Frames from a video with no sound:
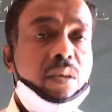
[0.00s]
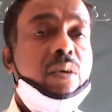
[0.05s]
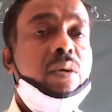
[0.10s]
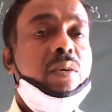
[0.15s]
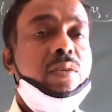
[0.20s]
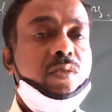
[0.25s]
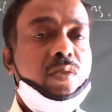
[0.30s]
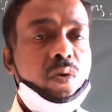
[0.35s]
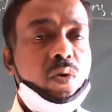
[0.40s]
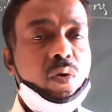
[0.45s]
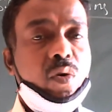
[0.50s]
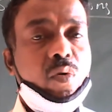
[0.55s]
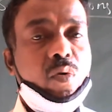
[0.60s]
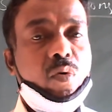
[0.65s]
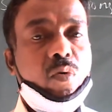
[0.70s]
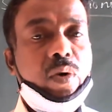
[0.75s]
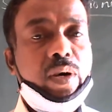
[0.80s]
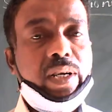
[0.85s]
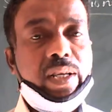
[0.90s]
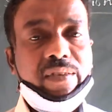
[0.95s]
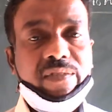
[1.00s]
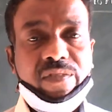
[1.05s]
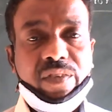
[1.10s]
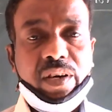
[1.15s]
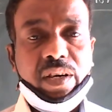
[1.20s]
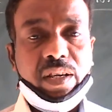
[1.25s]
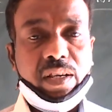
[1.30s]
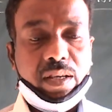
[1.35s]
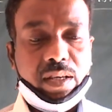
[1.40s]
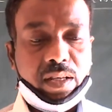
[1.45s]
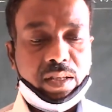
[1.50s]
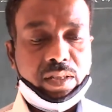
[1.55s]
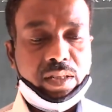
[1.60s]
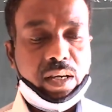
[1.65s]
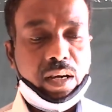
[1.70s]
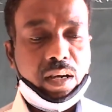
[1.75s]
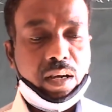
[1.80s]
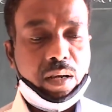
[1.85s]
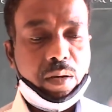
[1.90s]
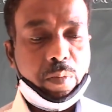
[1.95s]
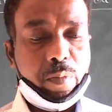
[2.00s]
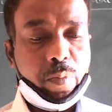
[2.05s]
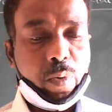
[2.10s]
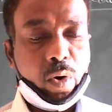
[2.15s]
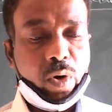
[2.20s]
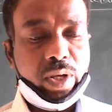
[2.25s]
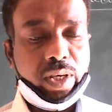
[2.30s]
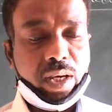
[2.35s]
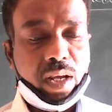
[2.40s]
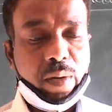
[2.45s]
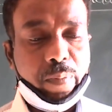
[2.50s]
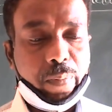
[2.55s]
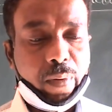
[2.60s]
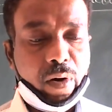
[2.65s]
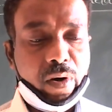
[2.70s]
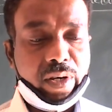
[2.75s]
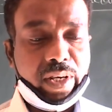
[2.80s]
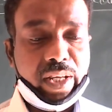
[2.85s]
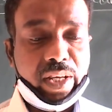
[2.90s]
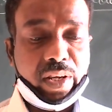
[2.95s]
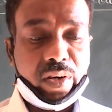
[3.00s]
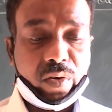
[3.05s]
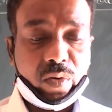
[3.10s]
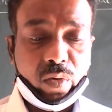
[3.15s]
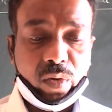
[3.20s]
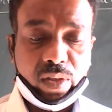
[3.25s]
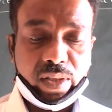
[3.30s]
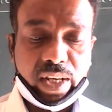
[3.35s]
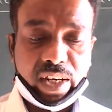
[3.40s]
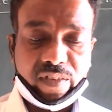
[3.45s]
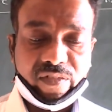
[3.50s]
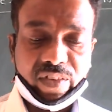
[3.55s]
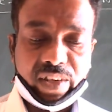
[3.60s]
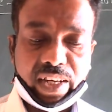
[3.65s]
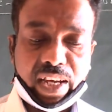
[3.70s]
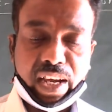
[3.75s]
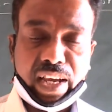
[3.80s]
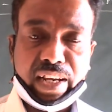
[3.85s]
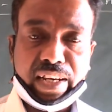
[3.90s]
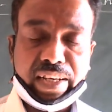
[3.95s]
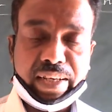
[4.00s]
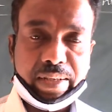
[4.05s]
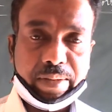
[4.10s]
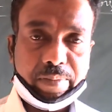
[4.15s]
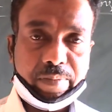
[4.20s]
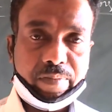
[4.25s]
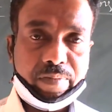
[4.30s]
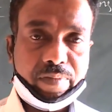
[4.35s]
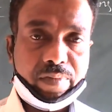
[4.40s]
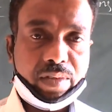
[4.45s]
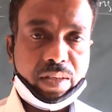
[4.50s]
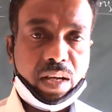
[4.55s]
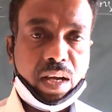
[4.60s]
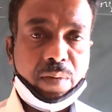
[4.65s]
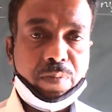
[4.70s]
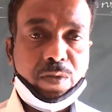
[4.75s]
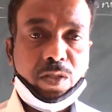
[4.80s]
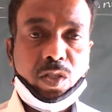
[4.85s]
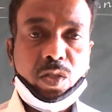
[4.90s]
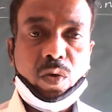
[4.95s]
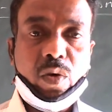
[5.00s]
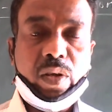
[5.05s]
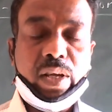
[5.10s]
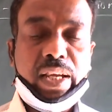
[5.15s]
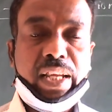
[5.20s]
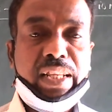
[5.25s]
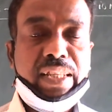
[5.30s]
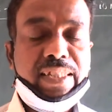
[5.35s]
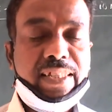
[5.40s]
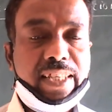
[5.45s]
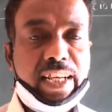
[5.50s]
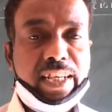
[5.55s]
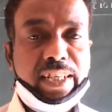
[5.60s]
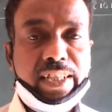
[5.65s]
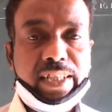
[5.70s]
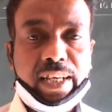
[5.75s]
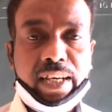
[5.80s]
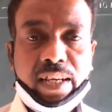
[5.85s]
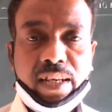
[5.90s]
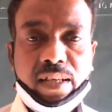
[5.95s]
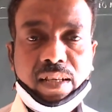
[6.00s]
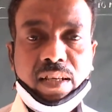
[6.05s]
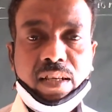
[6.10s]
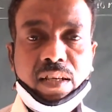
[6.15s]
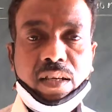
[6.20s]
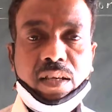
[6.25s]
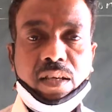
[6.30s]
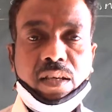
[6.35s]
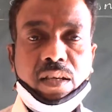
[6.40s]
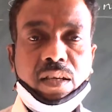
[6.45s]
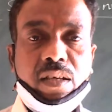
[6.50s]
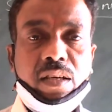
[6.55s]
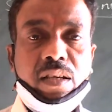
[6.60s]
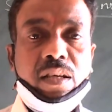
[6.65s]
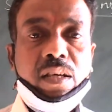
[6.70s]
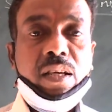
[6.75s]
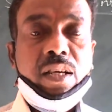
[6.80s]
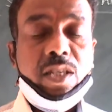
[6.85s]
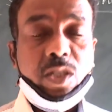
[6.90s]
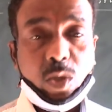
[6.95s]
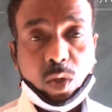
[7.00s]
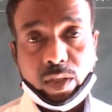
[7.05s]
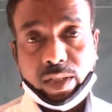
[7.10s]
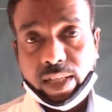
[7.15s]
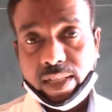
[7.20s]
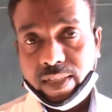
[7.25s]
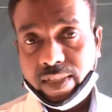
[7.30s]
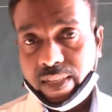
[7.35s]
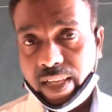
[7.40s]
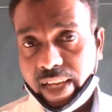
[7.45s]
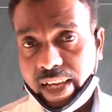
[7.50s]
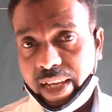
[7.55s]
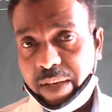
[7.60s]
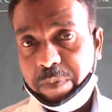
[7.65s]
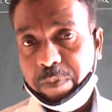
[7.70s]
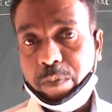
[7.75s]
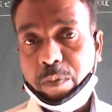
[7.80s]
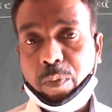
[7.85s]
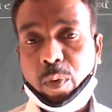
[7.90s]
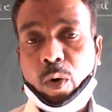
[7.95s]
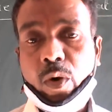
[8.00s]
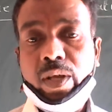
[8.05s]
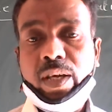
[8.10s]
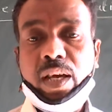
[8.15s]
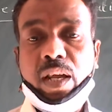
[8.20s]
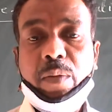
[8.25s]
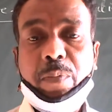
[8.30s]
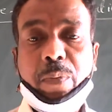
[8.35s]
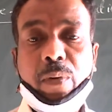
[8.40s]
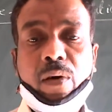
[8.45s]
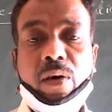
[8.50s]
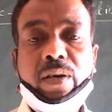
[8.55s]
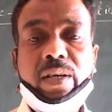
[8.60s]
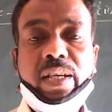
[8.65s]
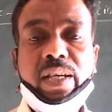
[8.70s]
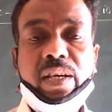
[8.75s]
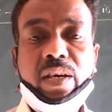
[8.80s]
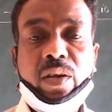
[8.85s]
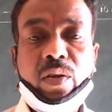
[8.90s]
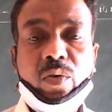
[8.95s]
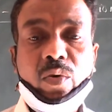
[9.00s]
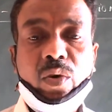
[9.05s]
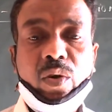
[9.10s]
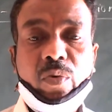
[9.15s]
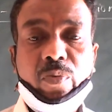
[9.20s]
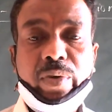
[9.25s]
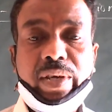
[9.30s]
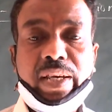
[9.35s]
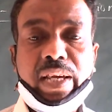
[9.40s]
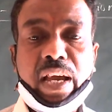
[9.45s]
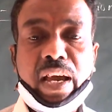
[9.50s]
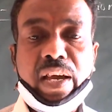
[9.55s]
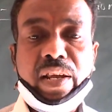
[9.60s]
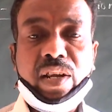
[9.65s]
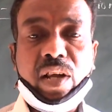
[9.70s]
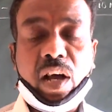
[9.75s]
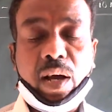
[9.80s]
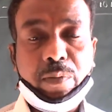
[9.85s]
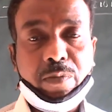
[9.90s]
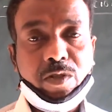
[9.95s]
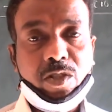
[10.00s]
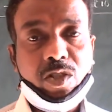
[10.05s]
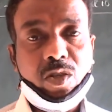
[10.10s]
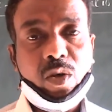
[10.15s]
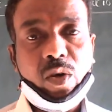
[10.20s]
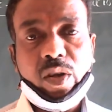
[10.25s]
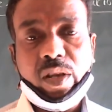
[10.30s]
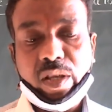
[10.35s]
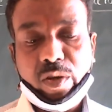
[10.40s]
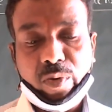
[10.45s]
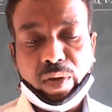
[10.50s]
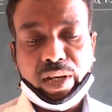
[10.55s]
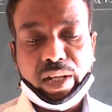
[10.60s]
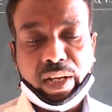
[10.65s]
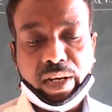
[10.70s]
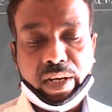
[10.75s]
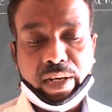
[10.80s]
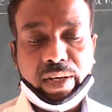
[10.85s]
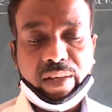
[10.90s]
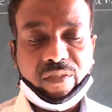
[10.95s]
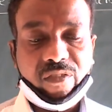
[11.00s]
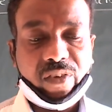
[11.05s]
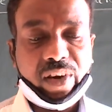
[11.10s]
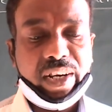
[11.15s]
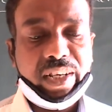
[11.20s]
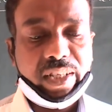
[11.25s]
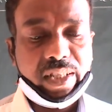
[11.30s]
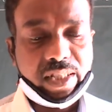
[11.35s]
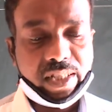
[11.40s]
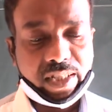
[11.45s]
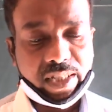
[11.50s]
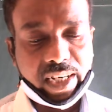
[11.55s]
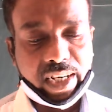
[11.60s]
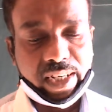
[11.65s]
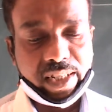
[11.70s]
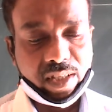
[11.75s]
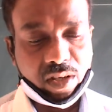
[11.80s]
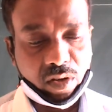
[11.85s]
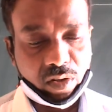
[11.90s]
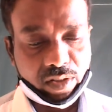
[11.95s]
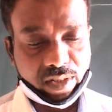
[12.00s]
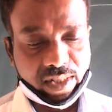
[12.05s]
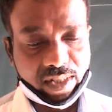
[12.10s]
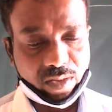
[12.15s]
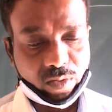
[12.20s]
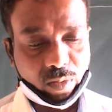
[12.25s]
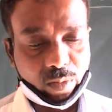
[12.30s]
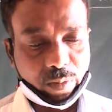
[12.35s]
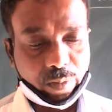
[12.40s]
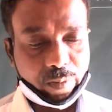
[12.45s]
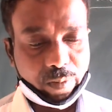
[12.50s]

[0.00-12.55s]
So whatever the political party rule that we can observe in center, so the same political party rule we can observe even in a different states also.